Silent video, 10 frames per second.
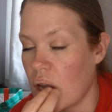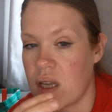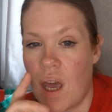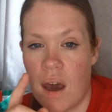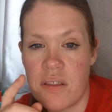
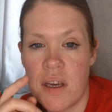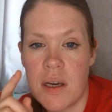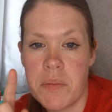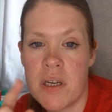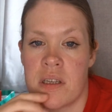Yeah, I think
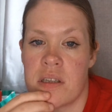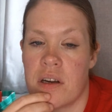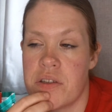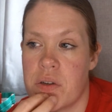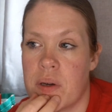I'm gonna
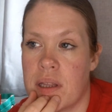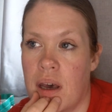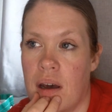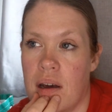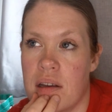start doing
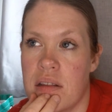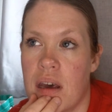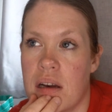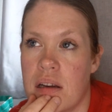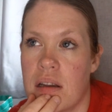that, and
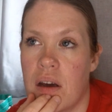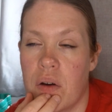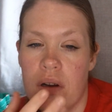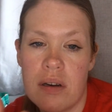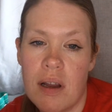then
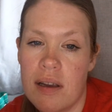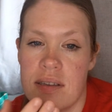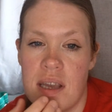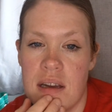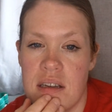like you
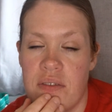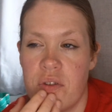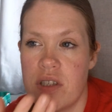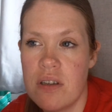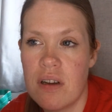said,
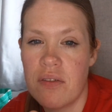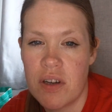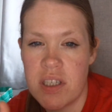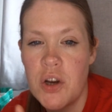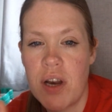if I
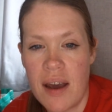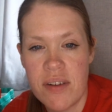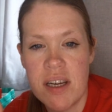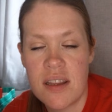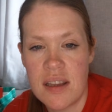don't have
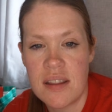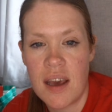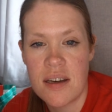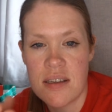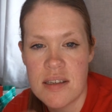anything
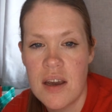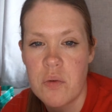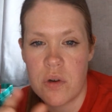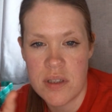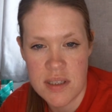there to say
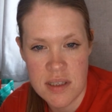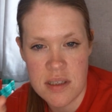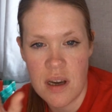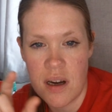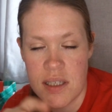what this is
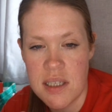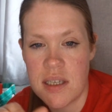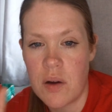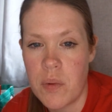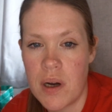the ID
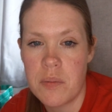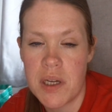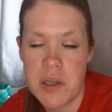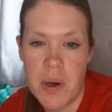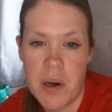number,
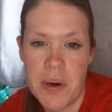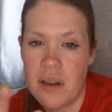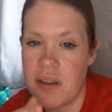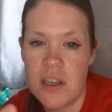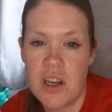blah blah blah,
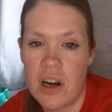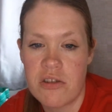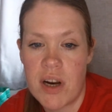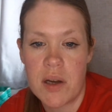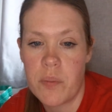then you can't
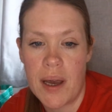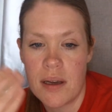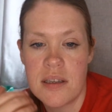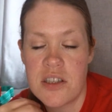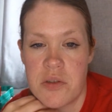track back.
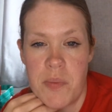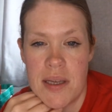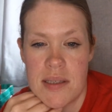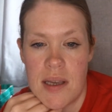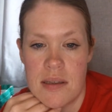It just
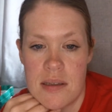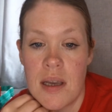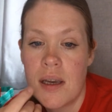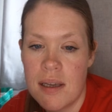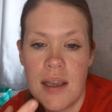makes sense.
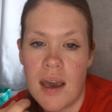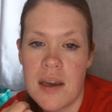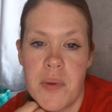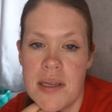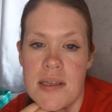Yeah, it
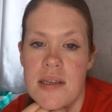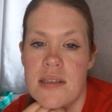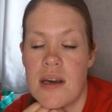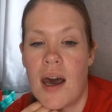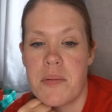makes it
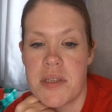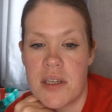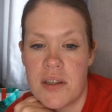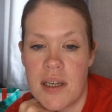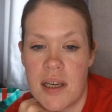easier.
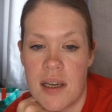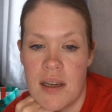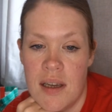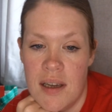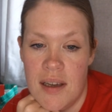Absolutely.
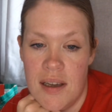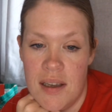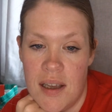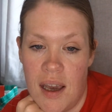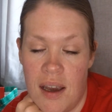
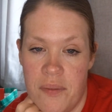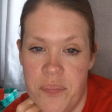Yeah.